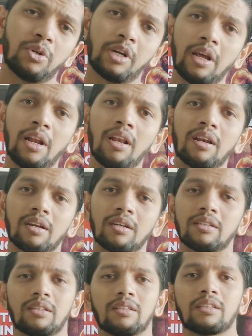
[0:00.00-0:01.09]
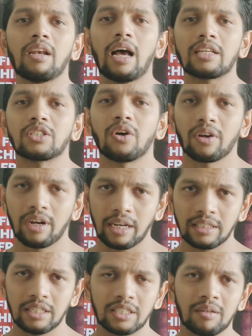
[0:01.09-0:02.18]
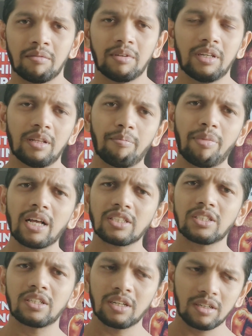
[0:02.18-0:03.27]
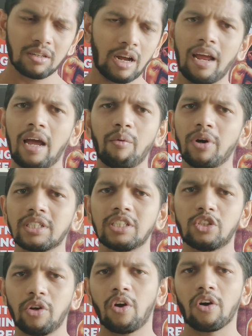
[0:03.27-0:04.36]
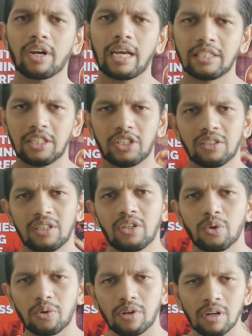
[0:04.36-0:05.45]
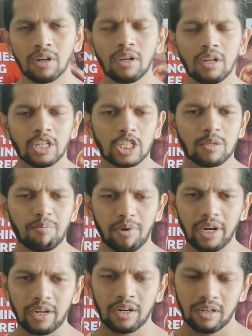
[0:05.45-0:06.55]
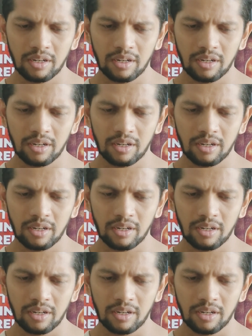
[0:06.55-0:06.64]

till the last organization. In the past, I worked in three organizations in total, split